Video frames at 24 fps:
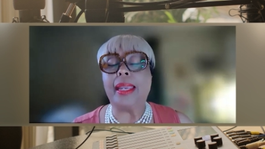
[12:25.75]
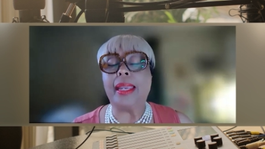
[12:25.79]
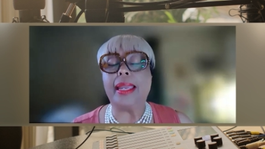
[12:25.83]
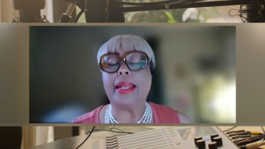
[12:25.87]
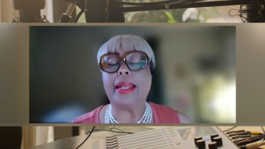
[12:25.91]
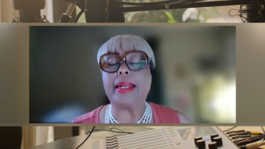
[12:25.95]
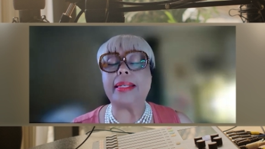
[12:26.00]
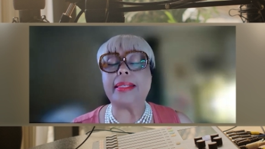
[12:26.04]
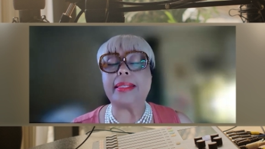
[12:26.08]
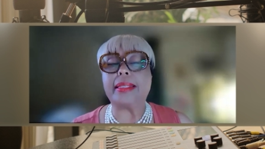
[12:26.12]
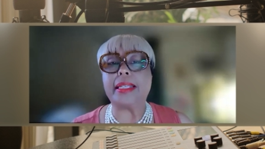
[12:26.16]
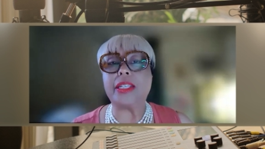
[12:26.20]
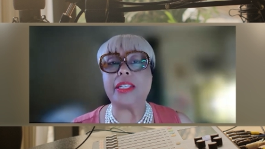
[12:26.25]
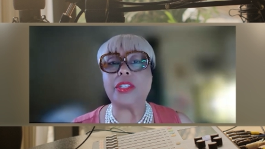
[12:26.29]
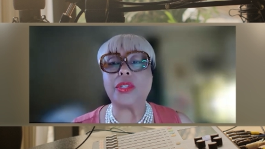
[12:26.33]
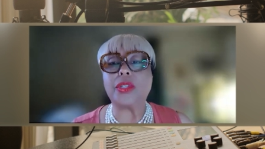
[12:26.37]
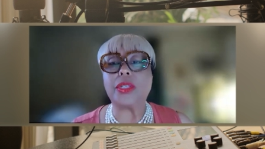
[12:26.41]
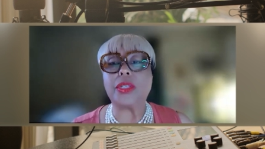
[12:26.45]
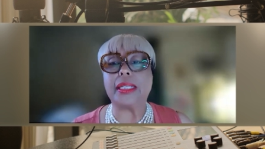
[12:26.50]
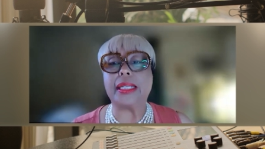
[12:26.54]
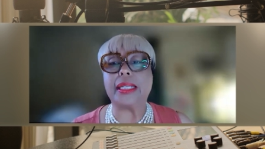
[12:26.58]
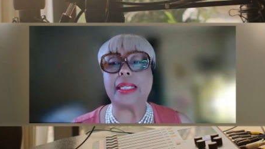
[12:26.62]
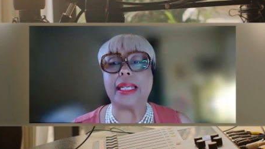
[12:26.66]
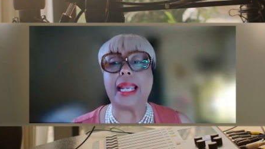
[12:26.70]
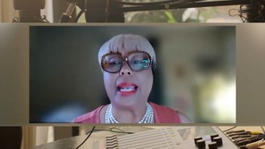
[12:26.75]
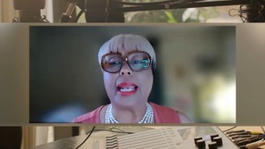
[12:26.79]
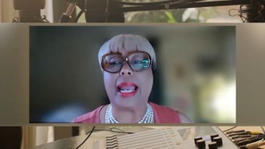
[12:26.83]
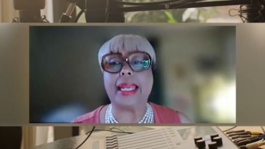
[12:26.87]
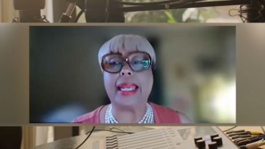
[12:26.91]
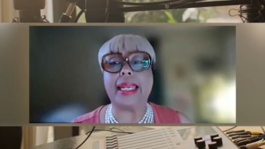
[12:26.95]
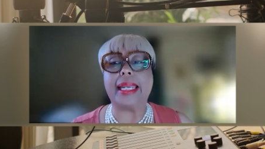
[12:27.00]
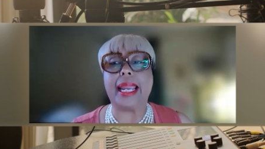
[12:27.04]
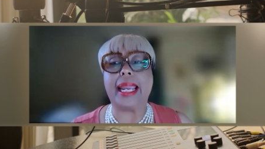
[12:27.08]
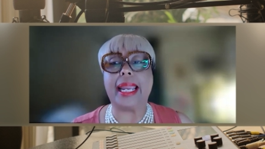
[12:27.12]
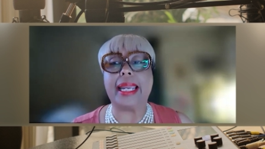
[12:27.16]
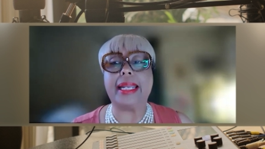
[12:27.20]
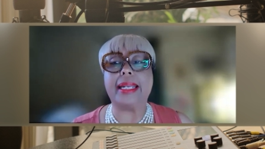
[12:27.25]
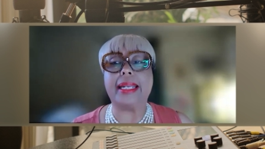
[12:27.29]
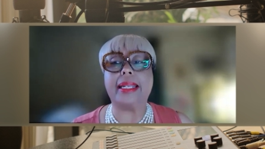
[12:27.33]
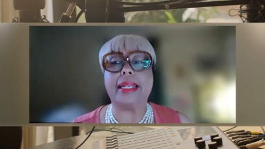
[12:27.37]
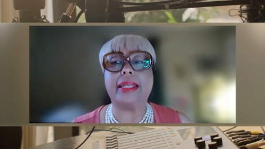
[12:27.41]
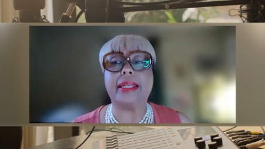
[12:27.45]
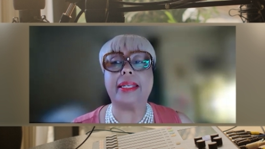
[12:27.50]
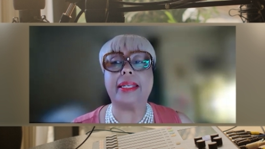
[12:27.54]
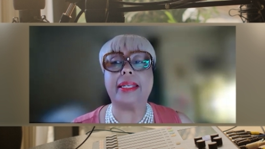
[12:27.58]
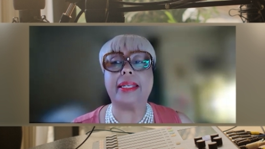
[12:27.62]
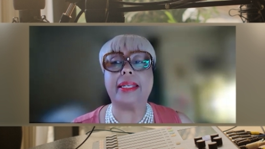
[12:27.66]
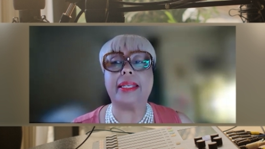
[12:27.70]
And additionally, I gained
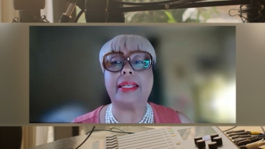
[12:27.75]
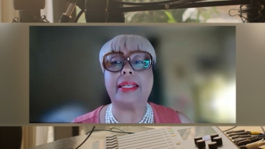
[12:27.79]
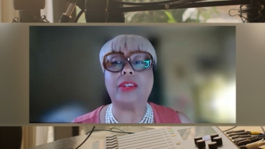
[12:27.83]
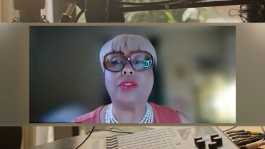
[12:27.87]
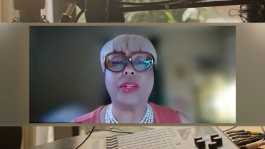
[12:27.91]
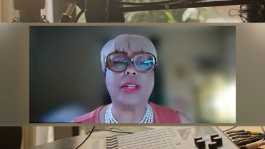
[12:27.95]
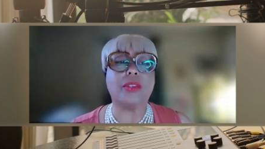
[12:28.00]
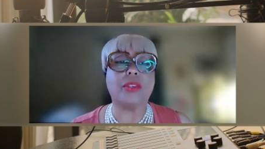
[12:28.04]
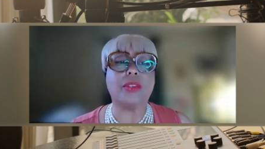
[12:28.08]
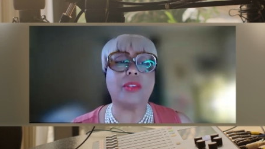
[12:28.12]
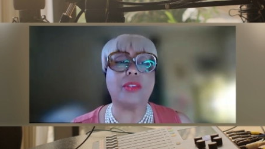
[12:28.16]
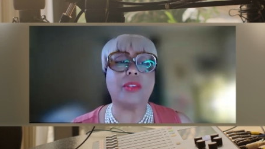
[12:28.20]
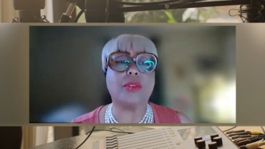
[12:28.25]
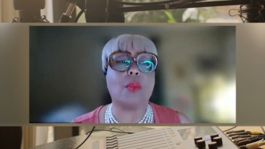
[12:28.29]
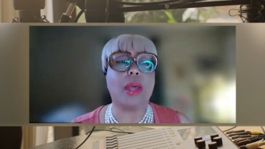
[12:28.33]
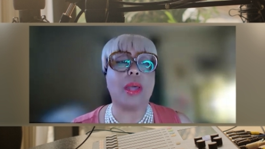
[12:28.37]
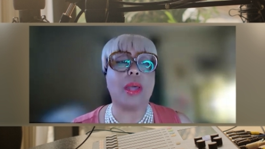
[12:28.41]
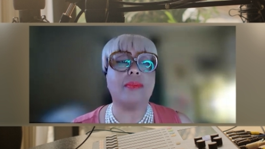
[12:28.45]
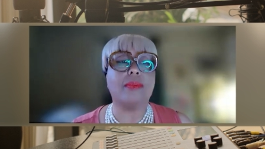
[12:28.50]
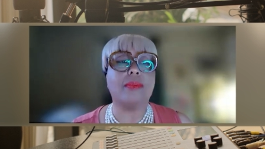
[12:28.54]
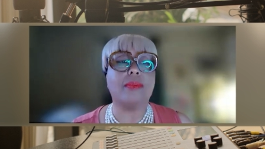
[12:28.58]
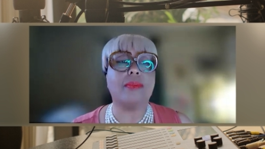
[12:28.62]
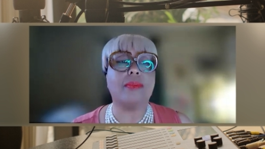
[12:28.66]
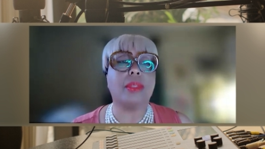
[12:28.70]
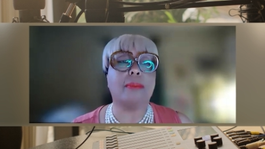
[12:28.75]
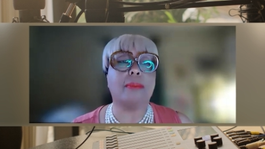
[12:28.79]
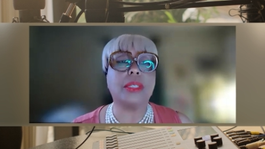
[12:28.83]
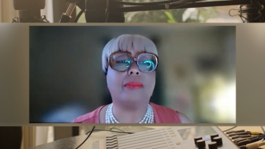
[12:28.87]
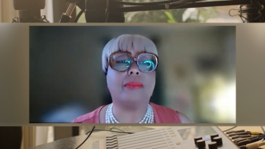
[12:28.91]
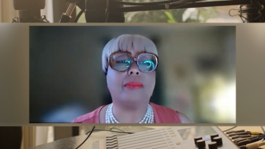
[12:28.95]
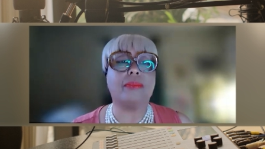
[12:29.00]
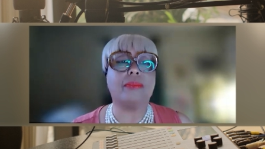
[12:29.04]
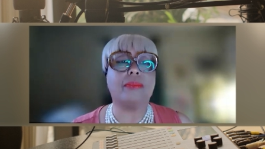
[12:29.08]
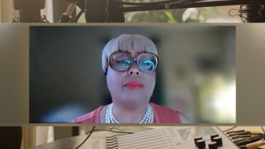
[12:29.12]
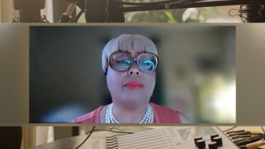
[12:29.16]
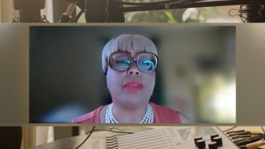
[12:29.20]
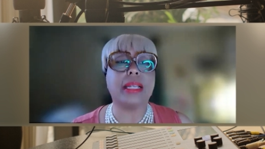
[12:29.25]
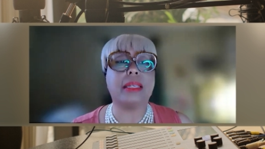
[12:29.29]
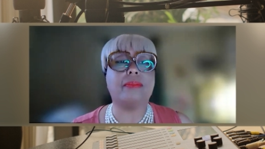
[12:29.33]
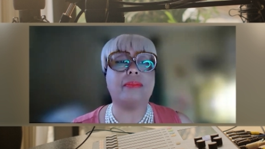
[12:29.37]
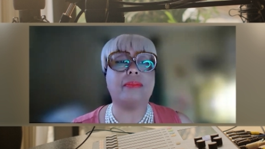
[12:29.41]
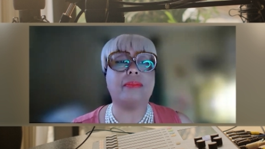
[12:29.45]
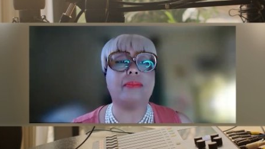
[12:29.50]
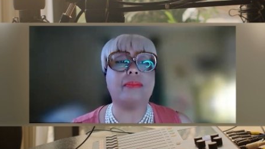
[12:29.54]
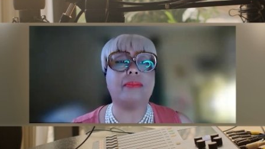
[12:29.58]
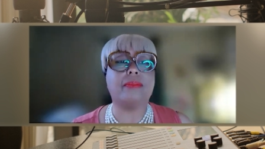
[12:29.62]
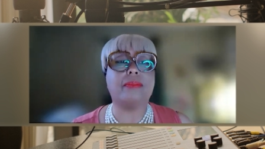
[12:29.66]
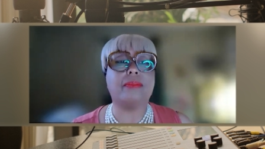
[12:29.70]
attention as one of the most
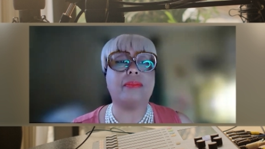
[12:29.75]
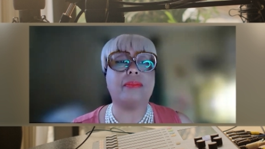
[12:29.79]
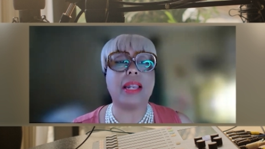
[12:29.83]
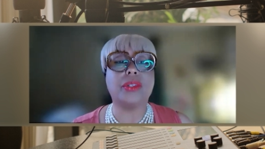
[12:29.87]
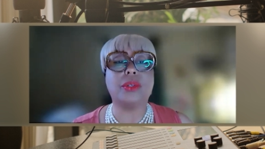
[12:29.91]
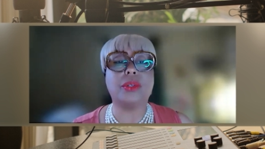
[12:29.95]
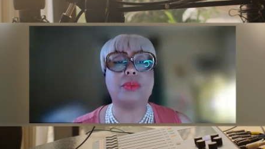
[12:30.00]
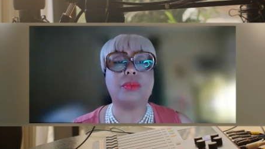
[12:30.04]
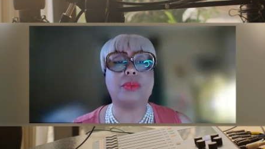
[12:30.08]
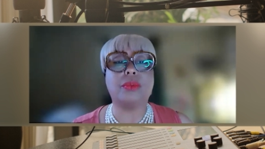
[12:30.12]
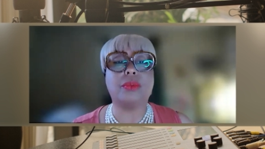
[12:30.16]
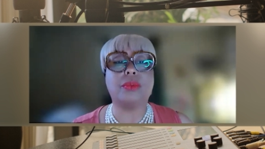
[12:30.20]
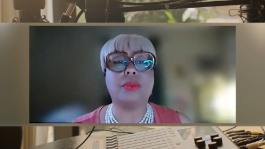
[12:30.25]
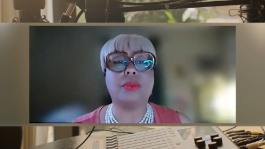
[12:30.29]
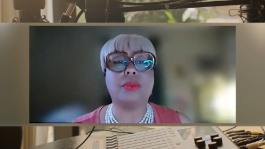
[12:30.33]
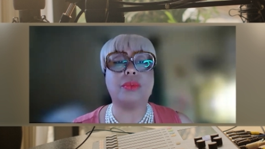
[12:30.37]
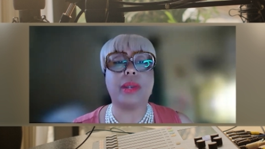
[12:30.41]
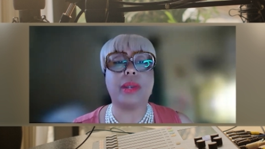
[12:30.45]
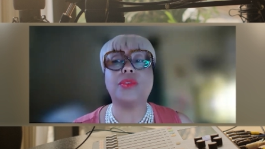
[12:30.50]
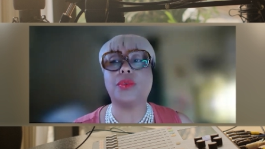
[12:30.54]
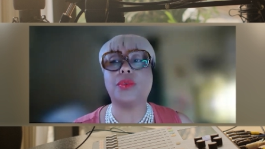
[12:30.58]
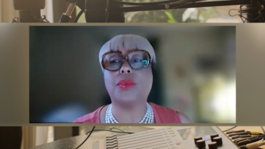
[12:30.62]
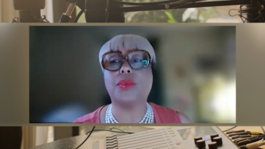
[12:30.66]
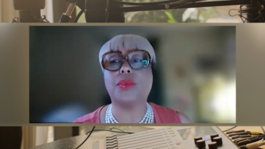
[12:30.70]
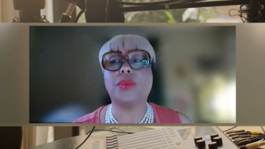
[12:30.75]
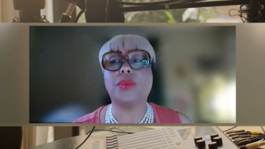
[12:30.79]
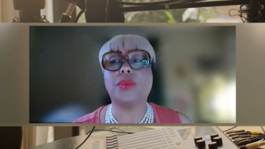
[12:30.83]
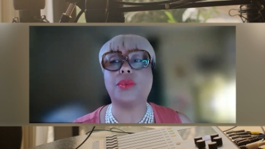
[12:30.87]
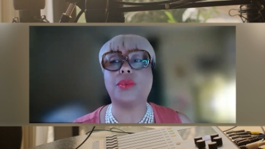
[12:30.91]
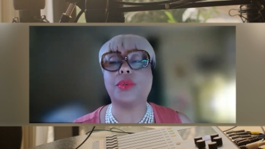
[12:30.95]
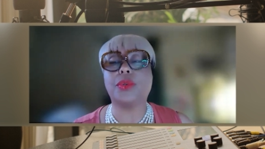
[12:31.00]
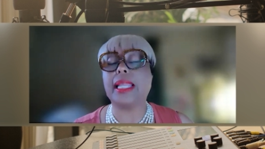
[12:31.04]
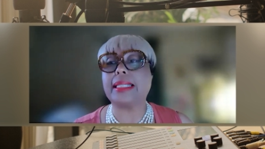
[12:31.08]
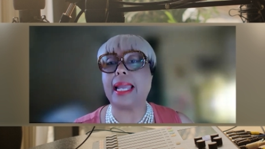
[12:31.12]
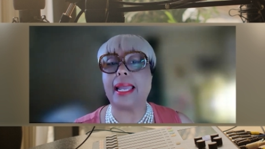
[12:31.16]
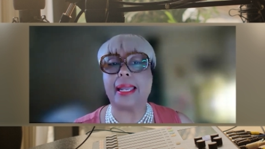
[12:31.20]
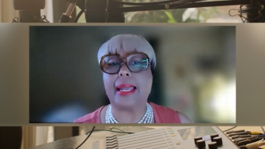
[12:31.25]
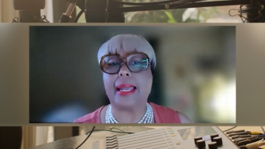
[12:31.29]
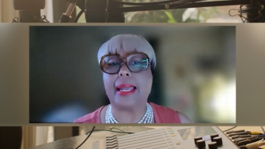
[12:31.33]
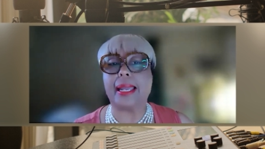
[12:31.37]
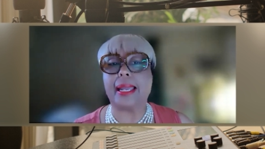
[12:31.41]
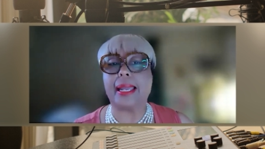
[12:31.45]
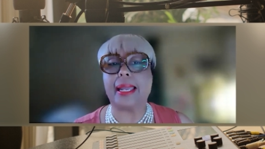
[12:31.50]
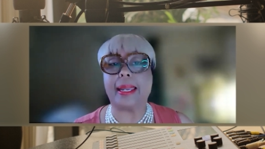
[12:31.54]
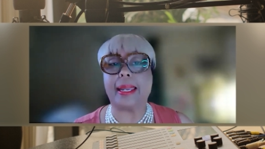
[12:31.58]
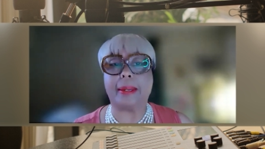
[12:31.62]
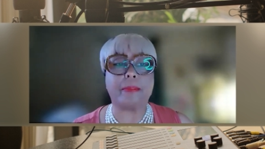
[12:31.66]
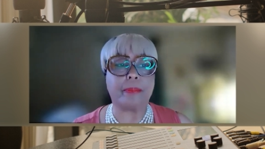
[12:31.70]
effective volunteer directors during that
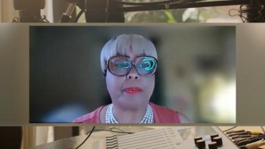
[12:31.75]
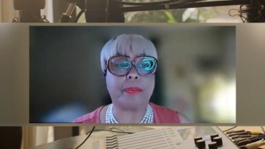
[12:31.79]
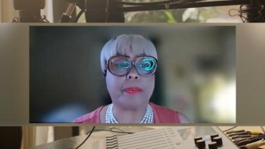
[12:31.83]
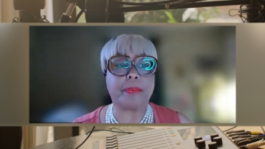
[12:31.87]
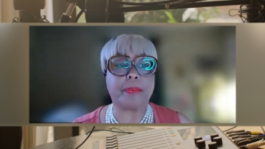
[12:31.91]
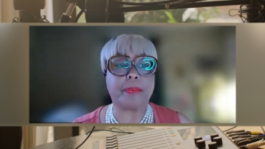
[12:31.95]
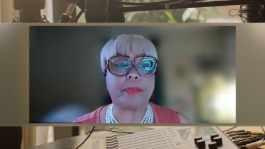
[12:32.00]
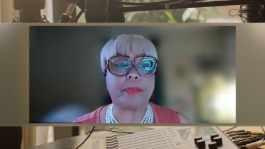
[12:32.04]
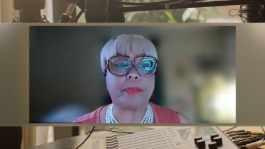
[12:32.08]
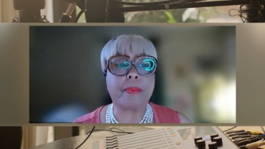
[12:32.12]
time.